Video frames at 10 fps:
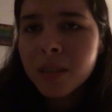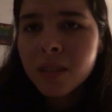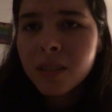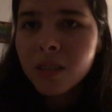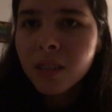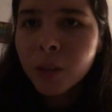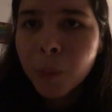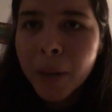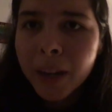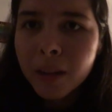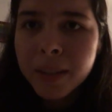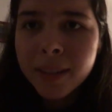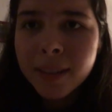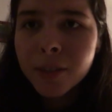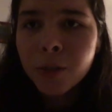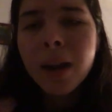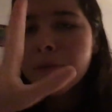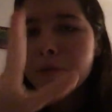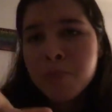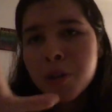just a little better because you don't have
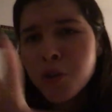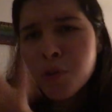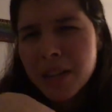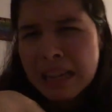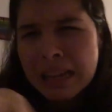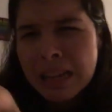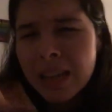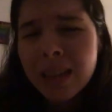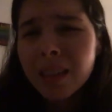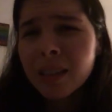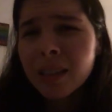the puberty and the